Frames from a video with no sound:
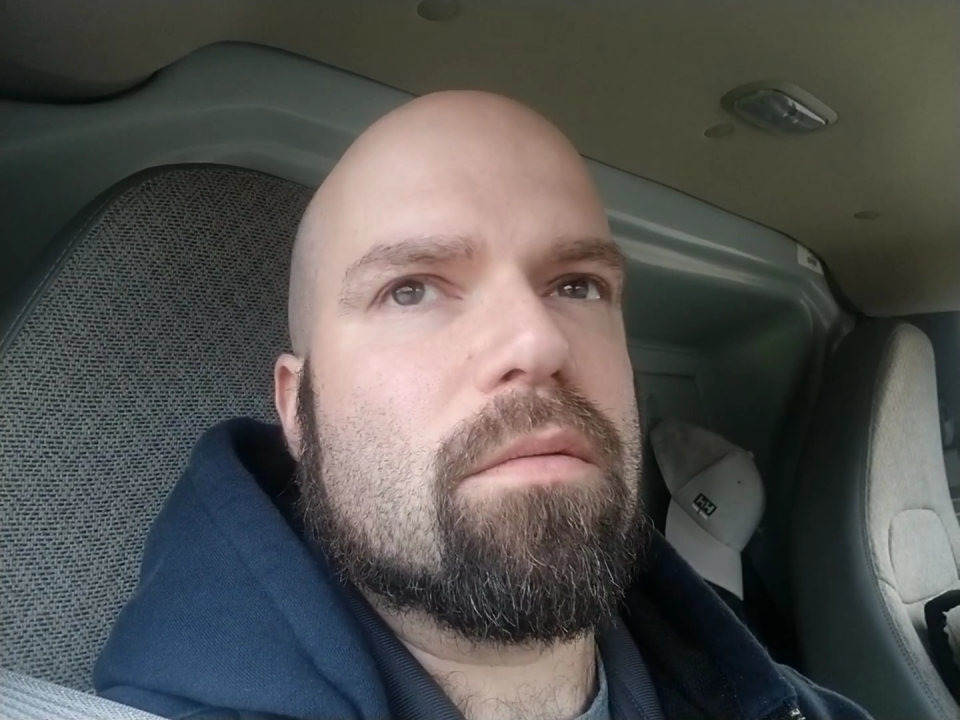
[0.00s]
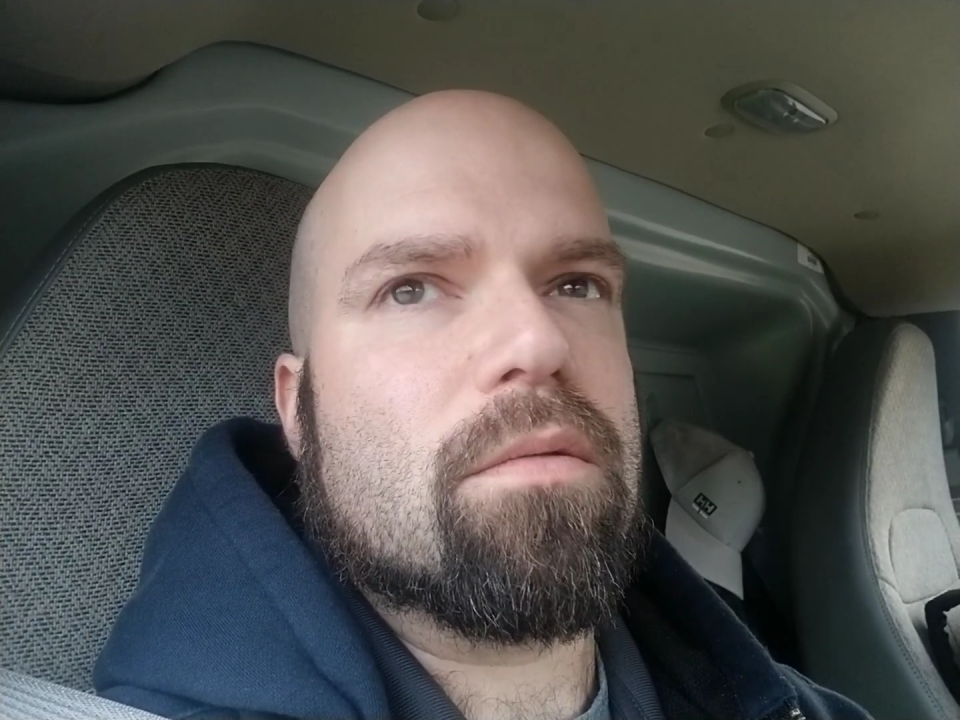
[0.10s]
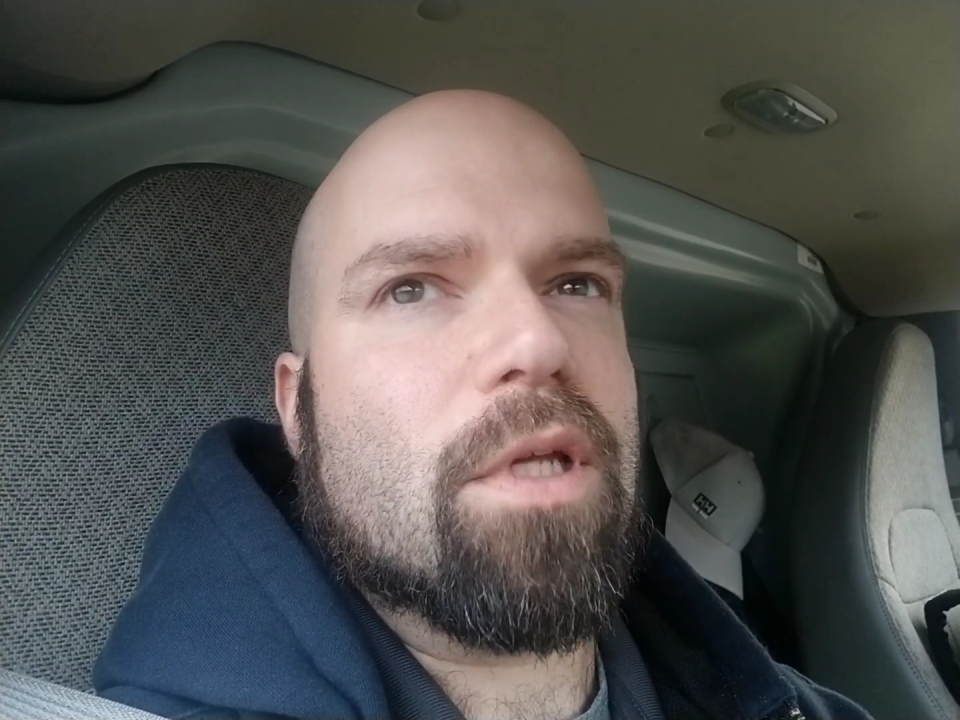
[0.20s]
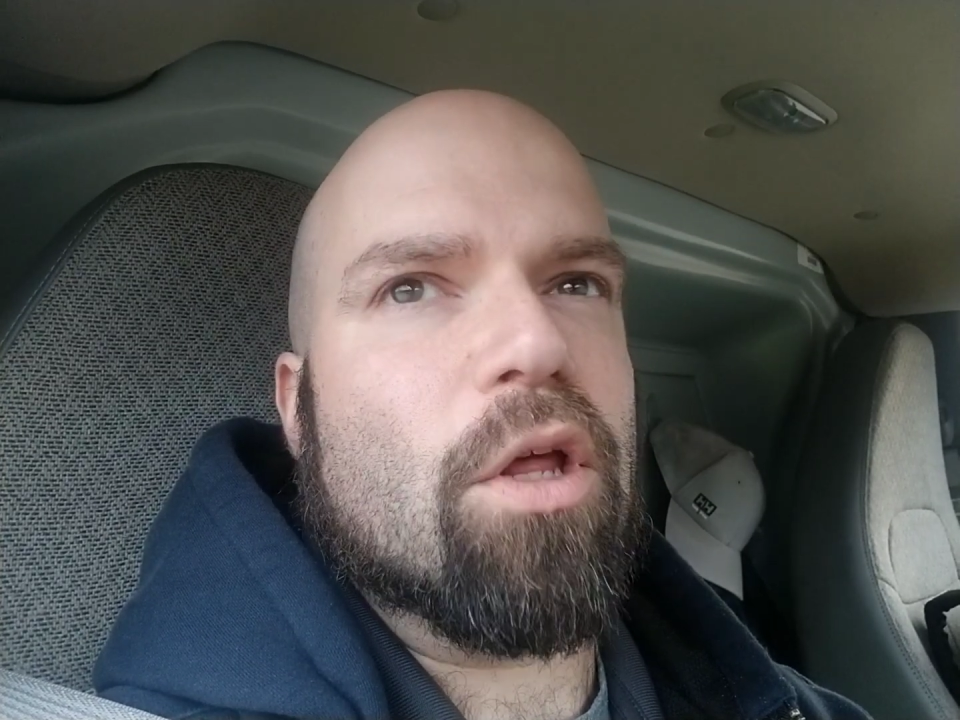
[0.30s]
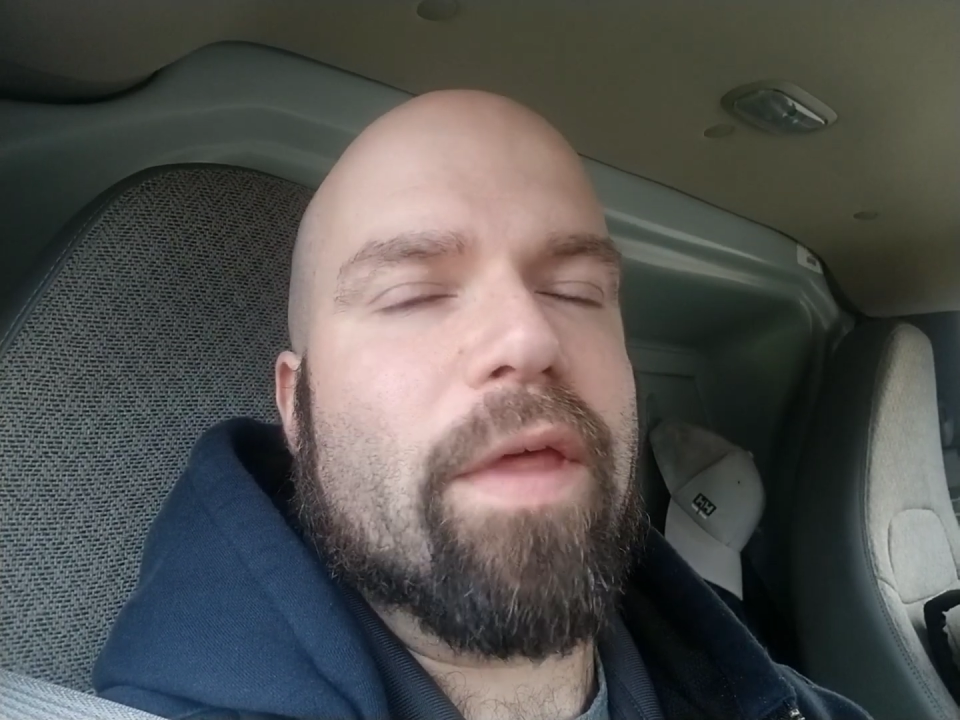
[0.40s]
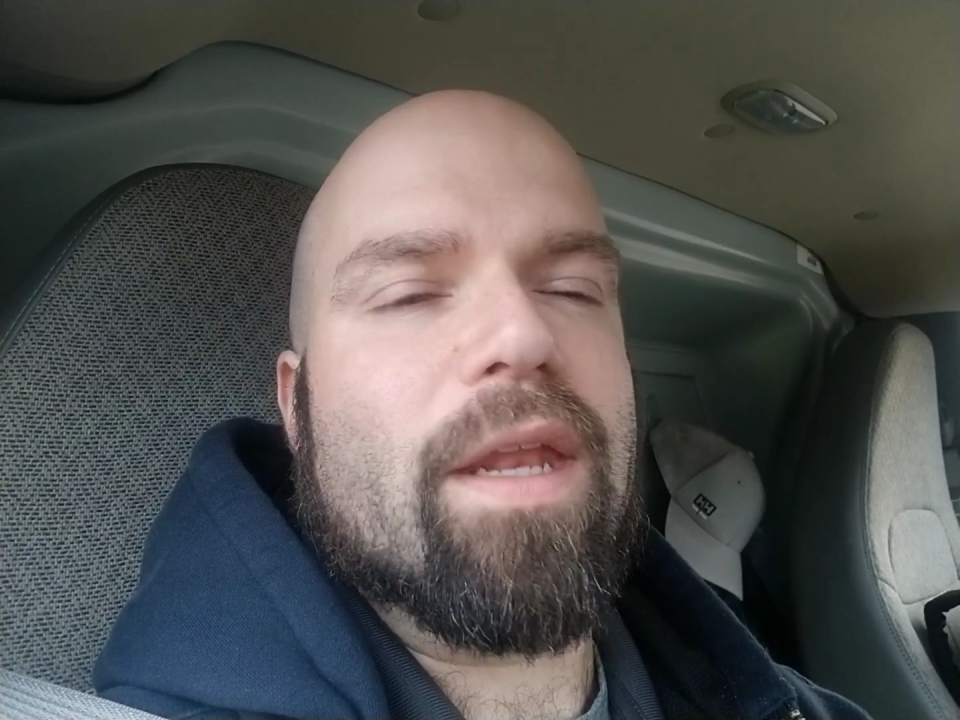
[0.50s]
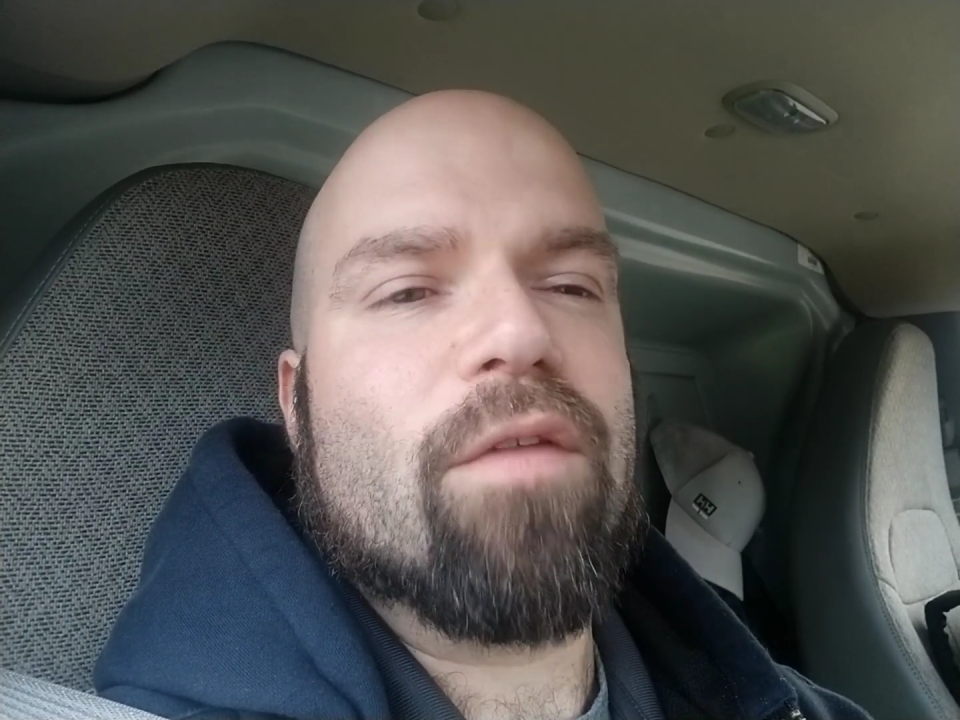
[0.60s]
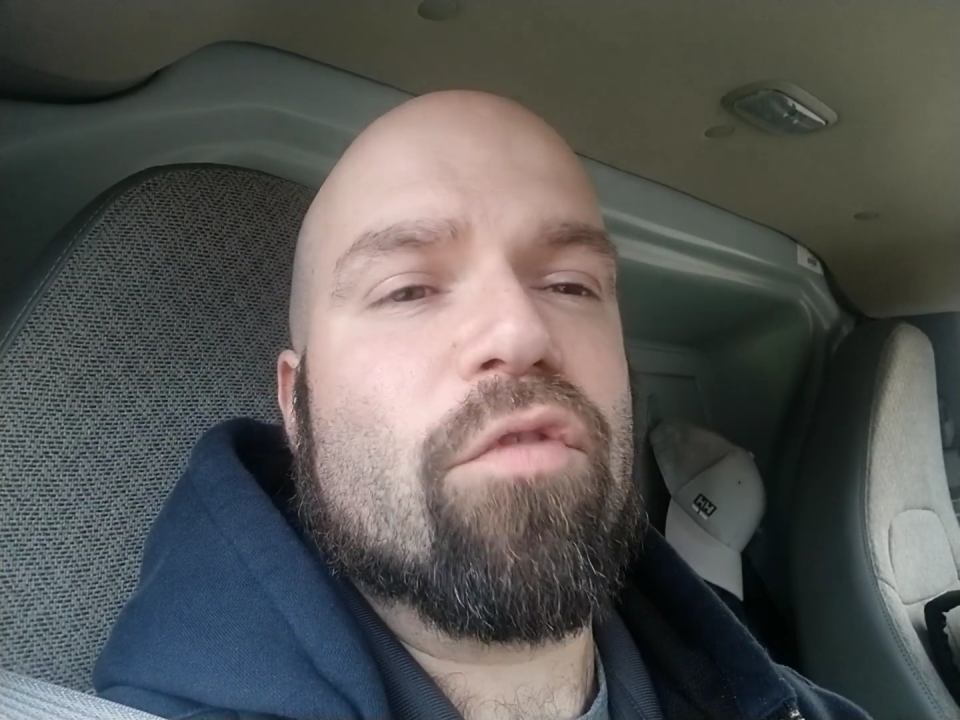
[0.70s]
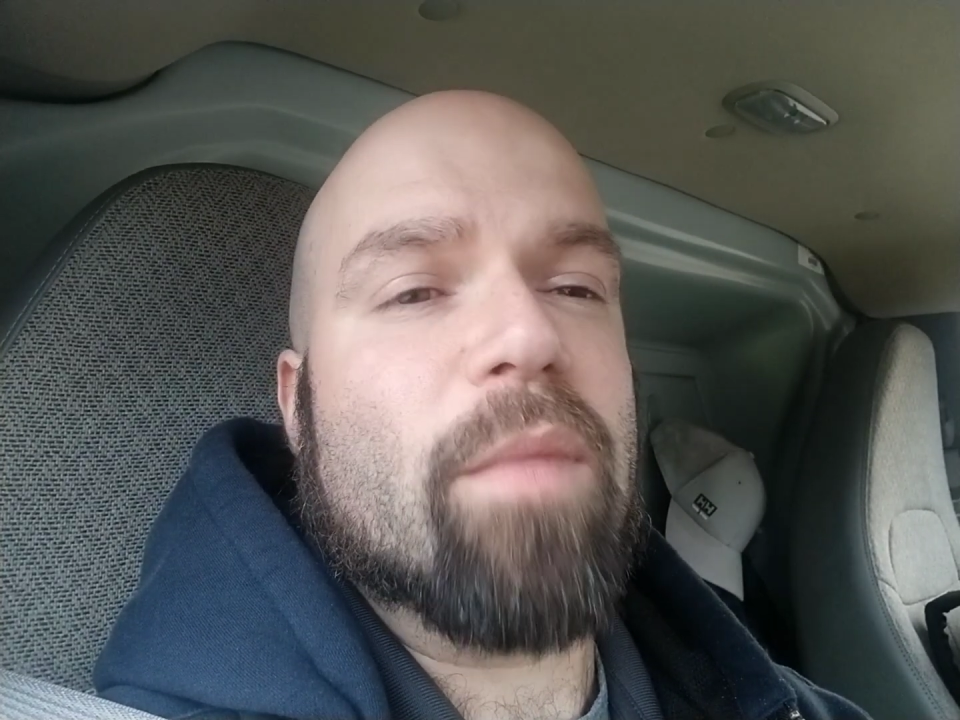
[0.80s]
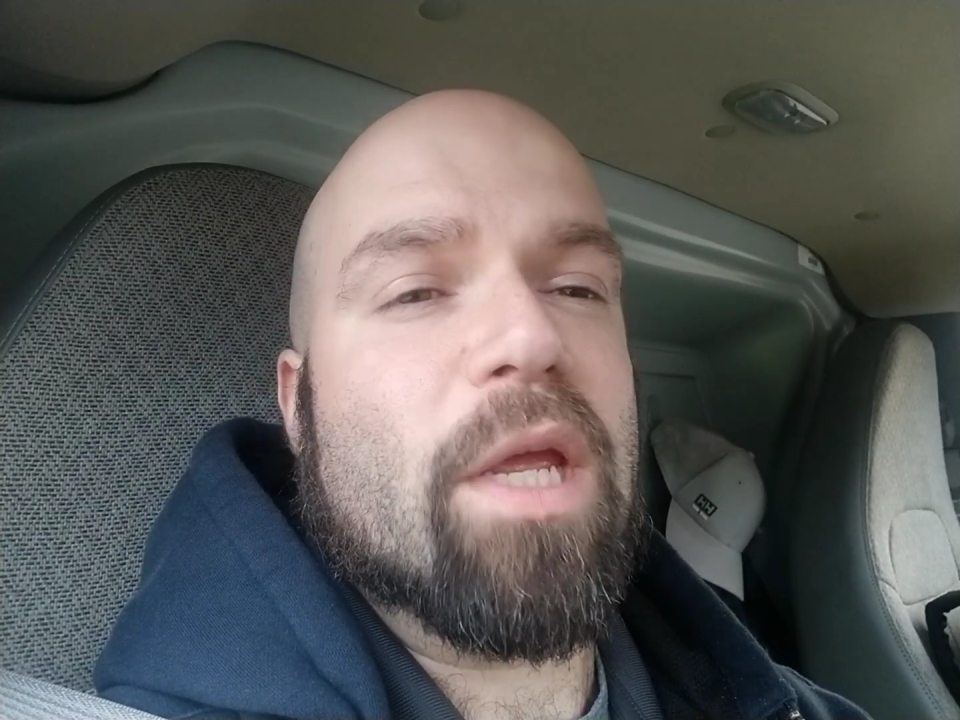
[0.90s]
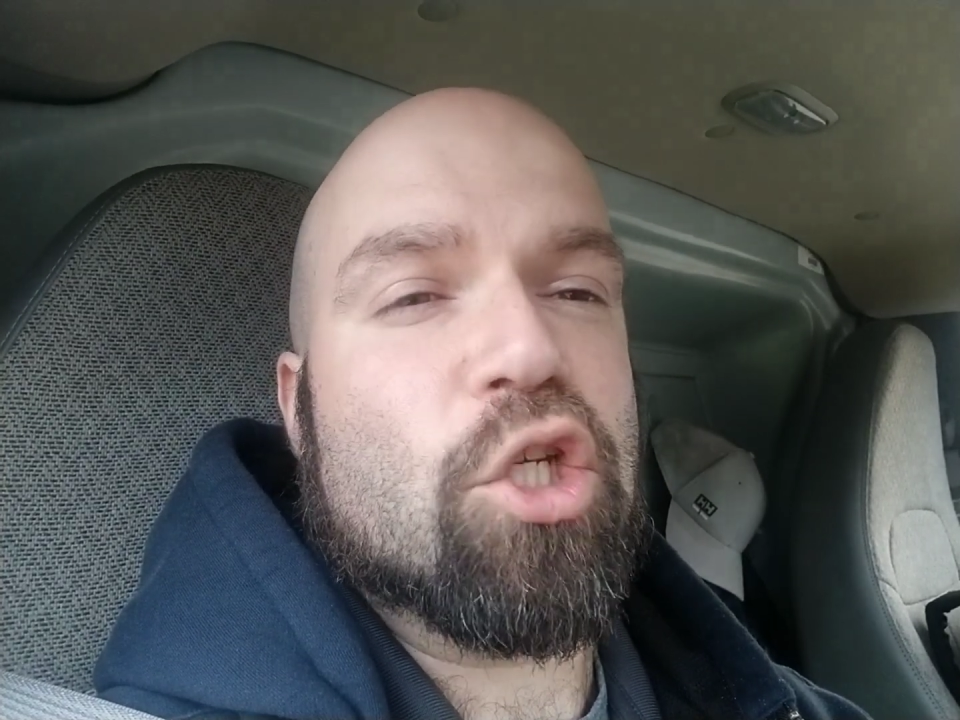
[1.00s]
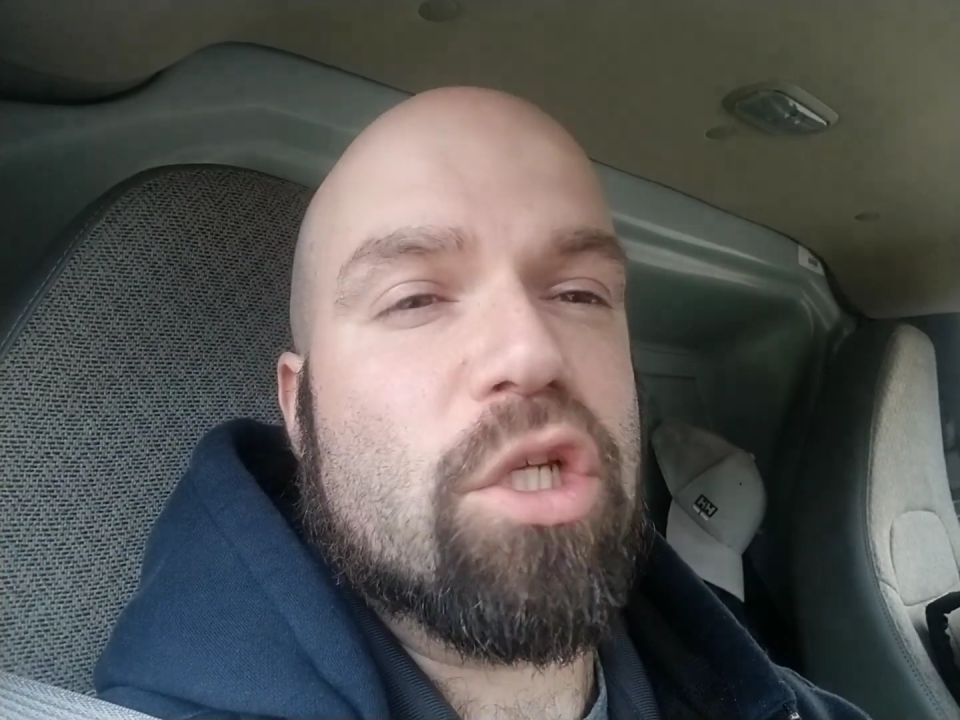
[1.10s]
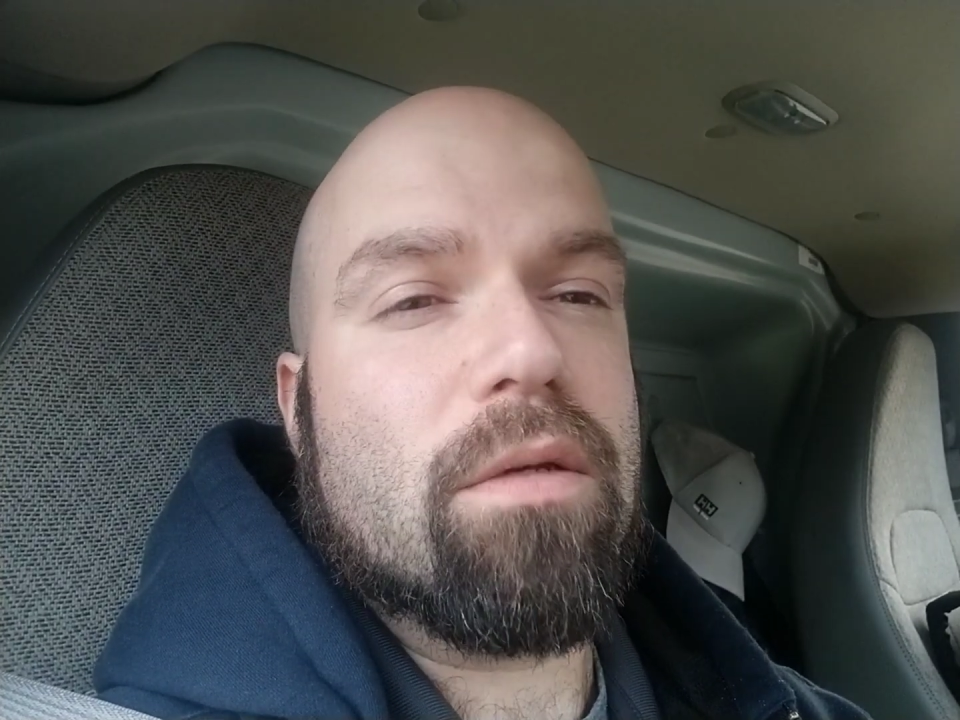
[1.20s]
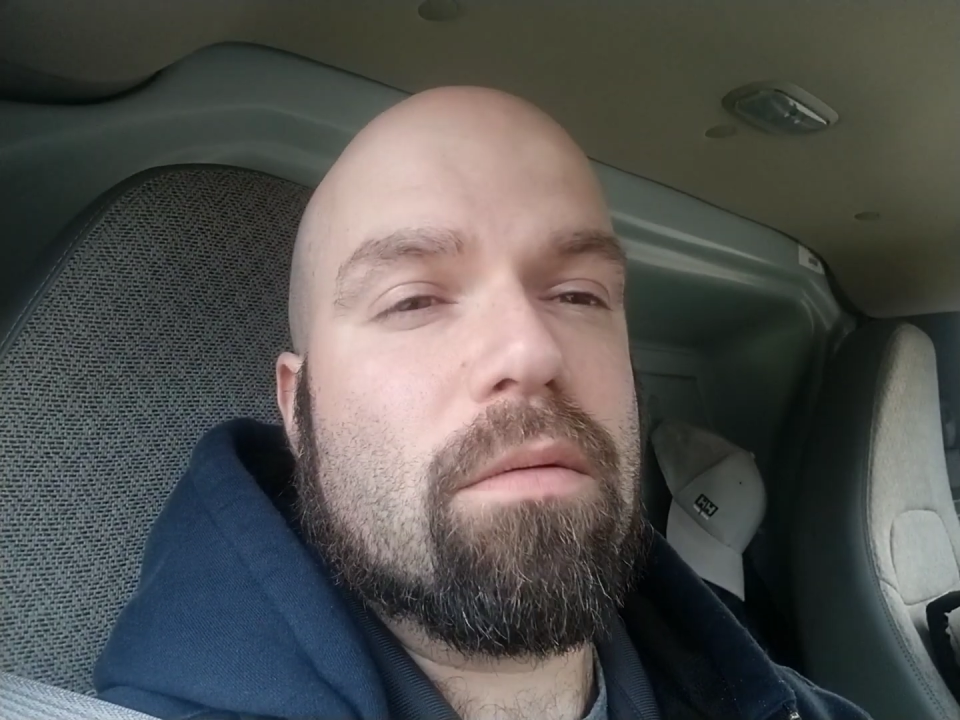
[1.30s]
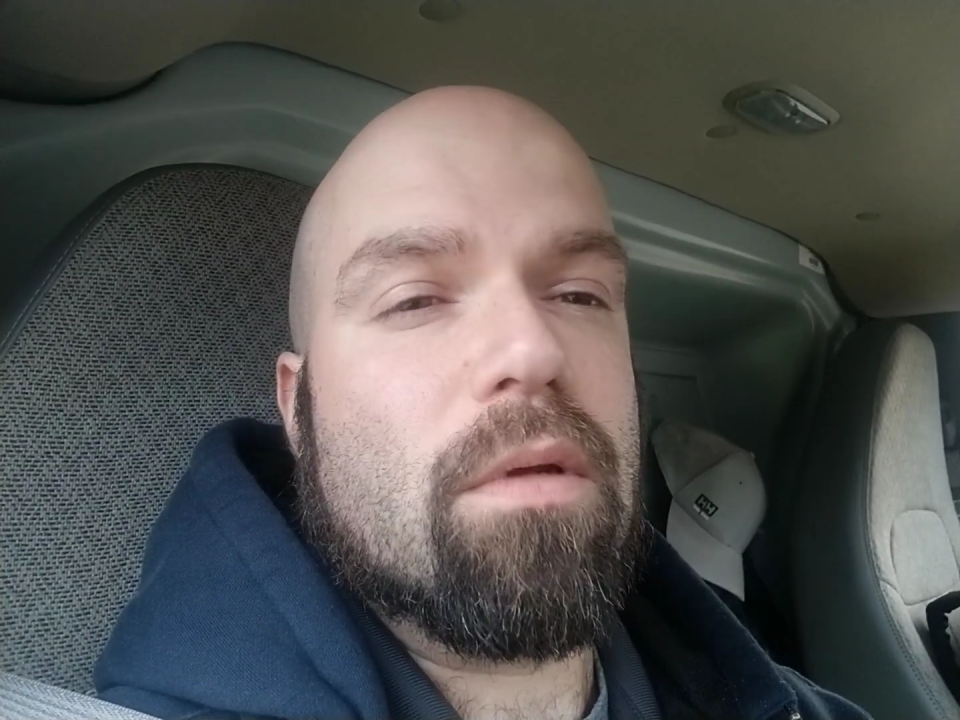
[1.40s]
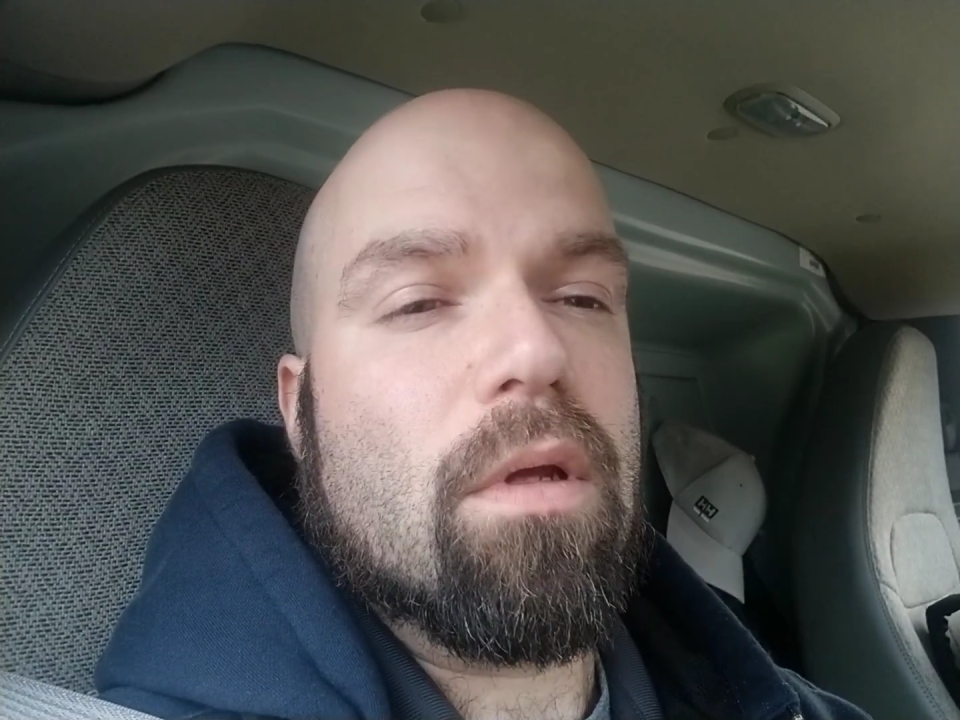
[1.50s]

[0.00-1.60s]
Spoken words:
get all that information,